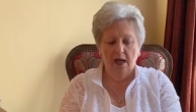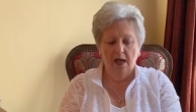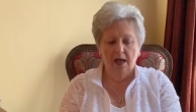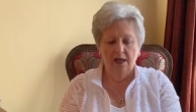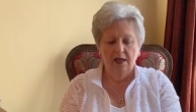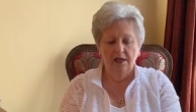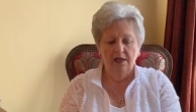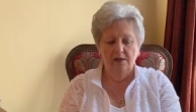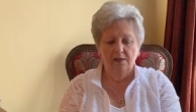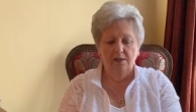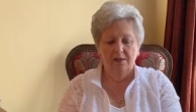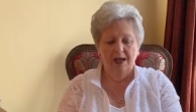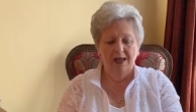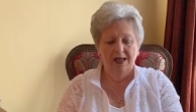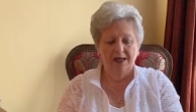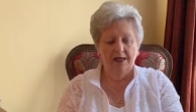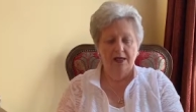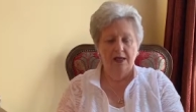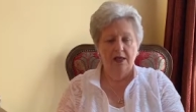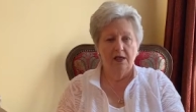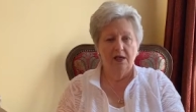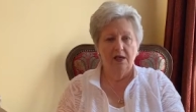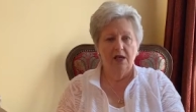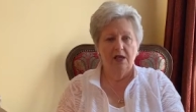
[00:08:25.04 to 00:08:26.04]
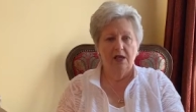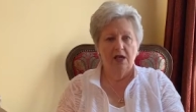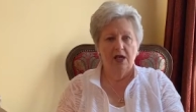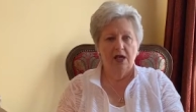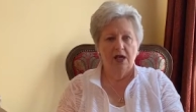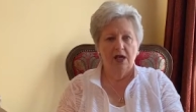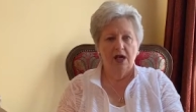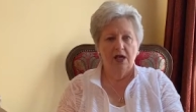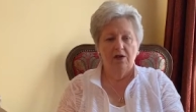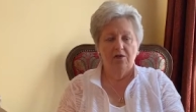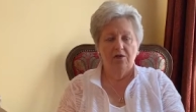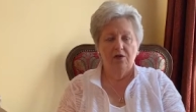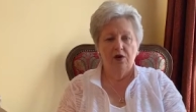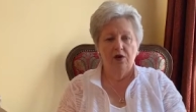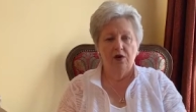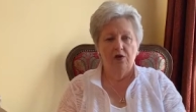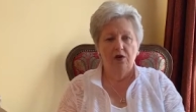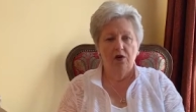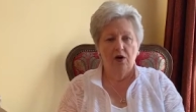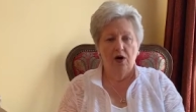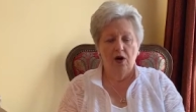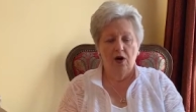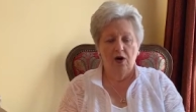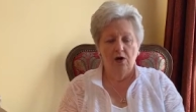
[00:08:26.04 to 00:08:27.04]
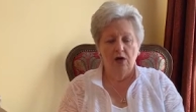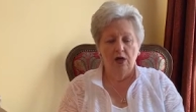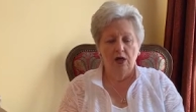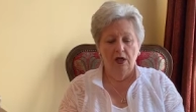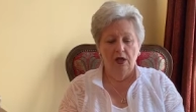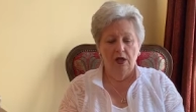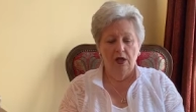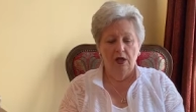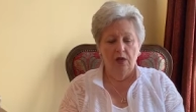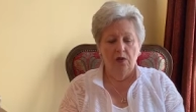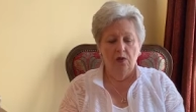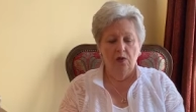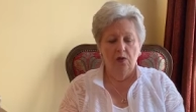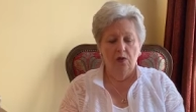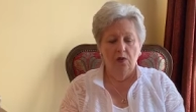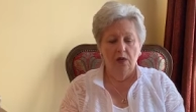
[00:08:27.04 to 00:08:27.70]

is better if you only